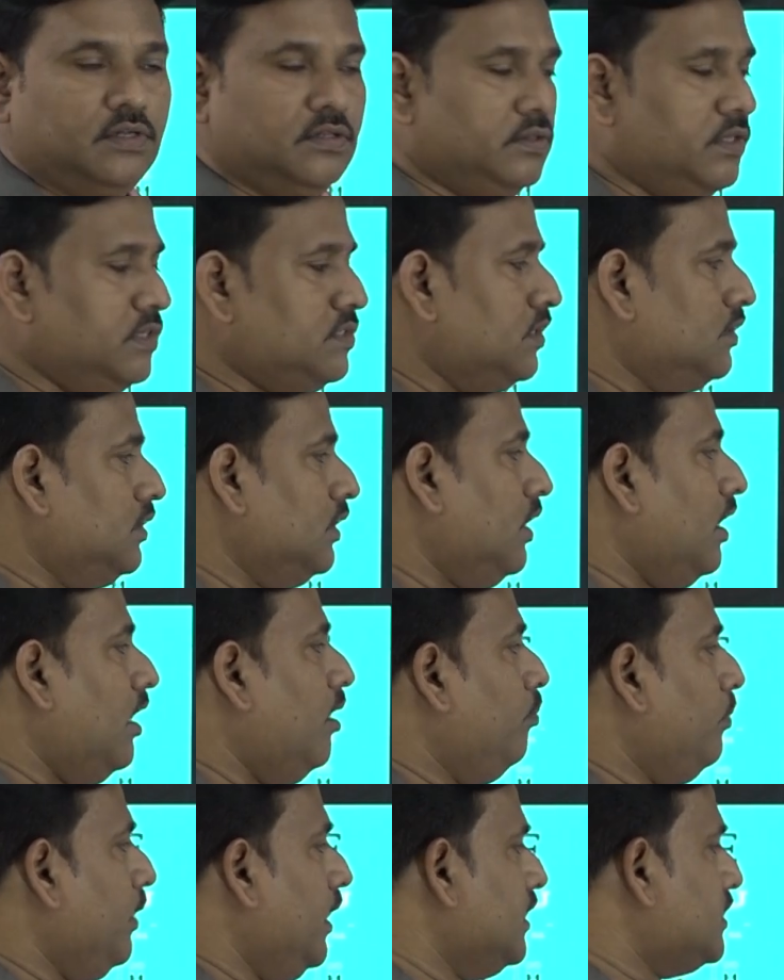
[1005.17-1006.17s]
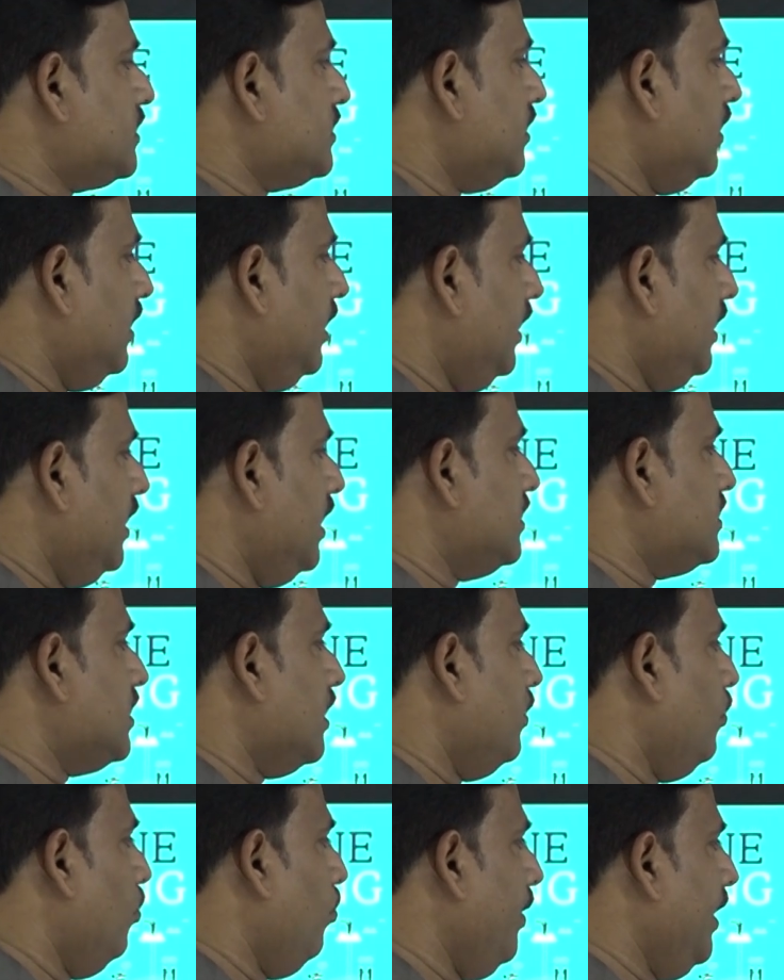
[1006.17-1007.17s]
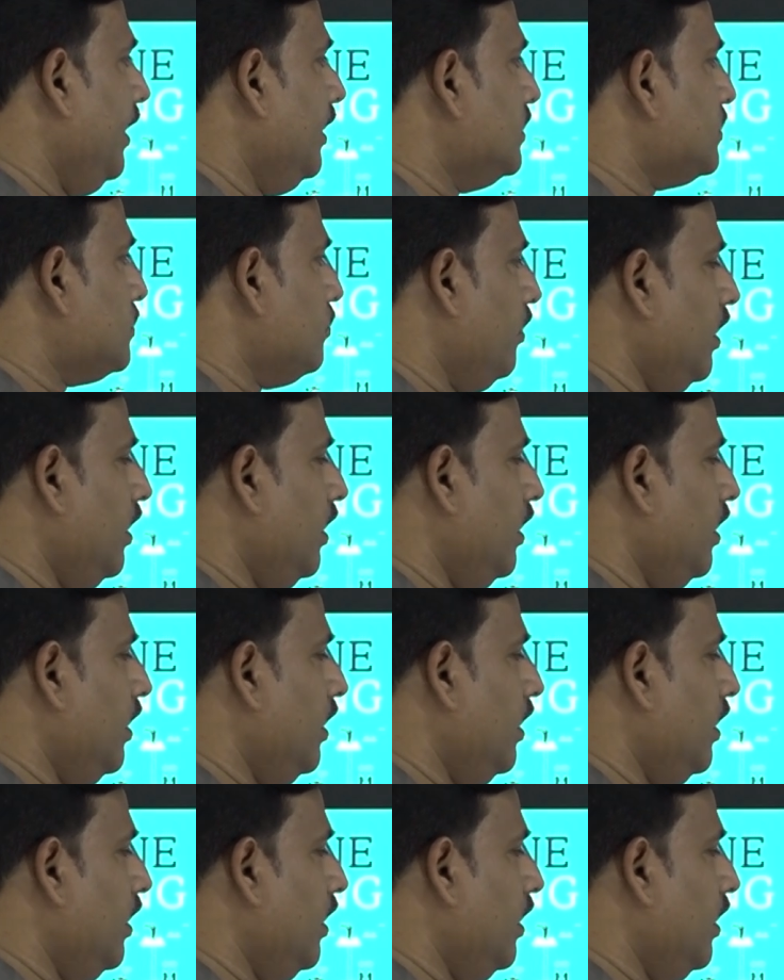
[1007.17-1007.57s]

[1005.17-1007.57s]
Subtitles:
These are the complex areas or domains